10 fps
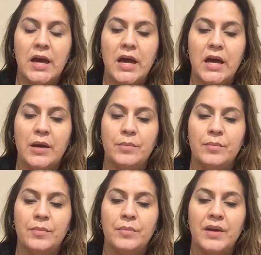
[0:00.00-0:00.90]

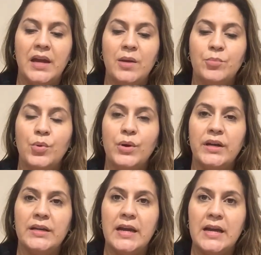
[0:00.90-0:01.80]

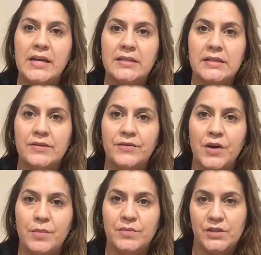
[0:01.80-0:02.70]
8.8
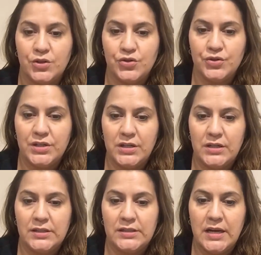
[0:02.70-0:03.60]
from
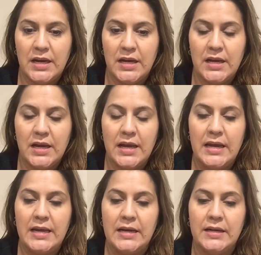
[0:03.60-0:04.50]
surgery day,
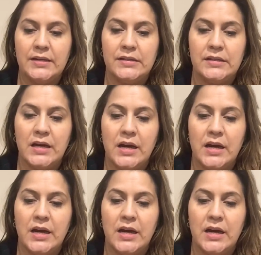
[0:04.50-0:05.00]
and